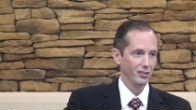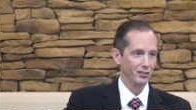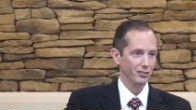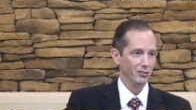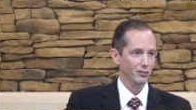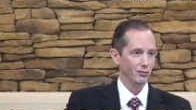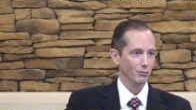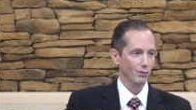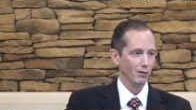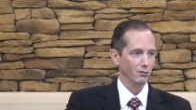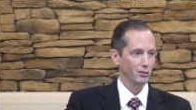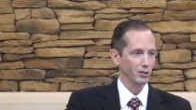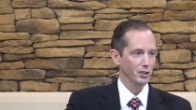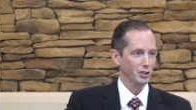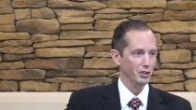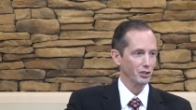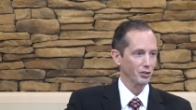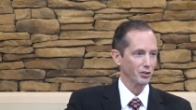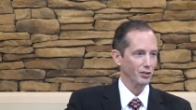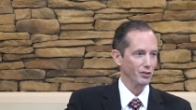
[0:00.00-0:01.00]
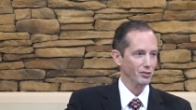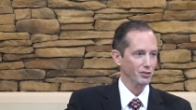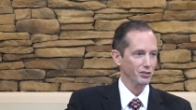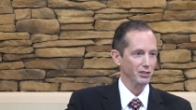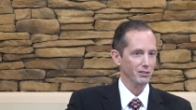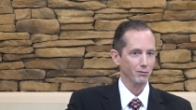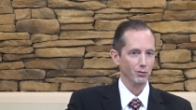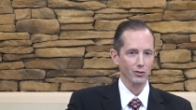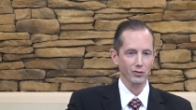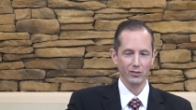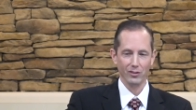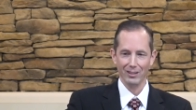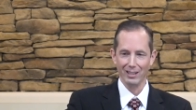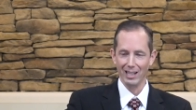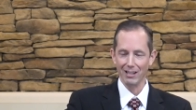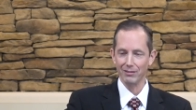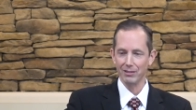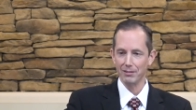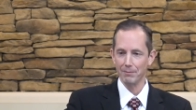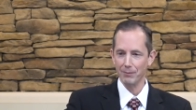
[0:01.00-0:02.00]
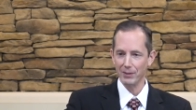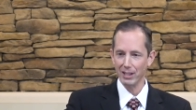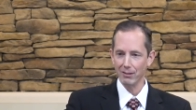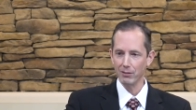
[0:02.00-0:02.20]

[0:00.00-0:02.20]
This is in Revelation 13, verse 11.